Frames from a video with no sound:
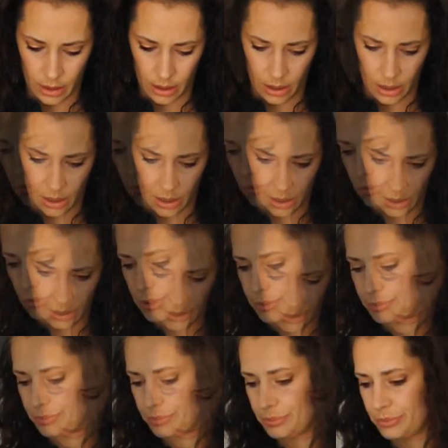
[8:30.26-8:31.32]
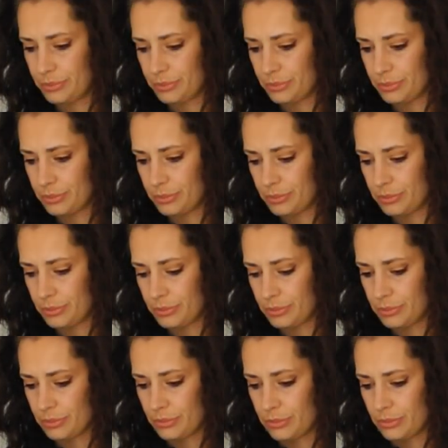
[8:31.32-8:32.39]

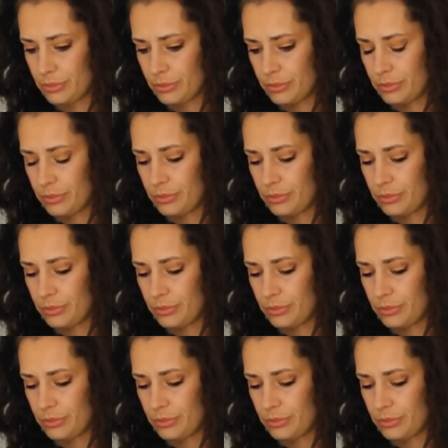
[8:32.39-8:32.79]
Nothing is said.